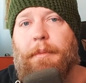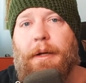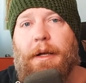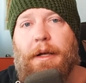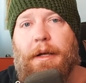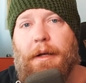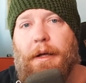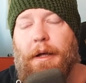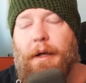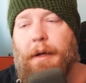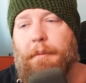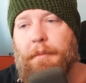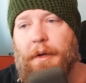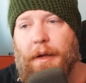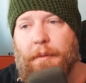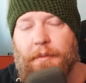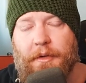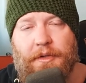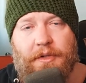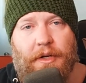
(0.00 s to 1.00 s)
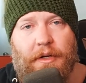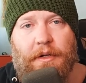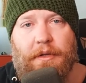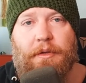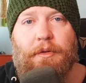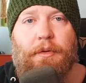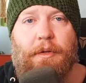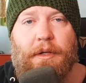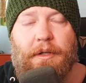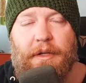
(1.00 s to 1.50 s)
I'm going to start
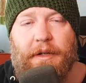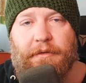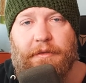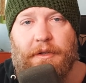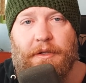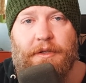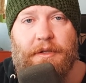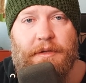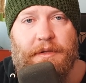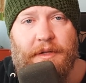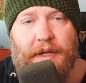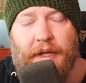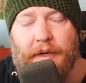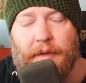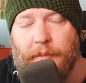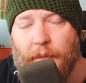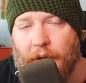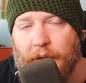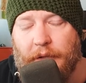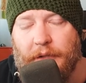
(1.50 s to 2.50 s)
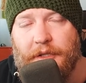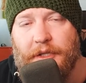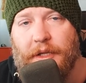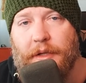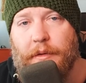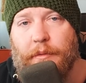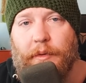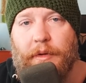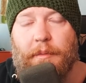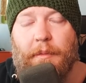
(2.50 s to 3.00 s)
including definitions and
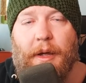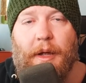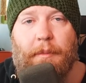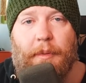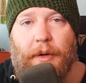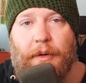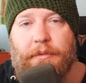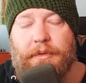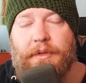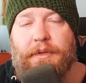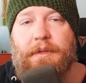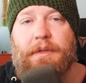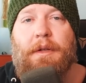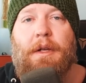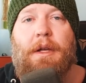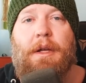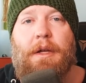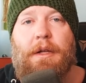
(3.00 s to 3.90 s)
etymology and with my posts,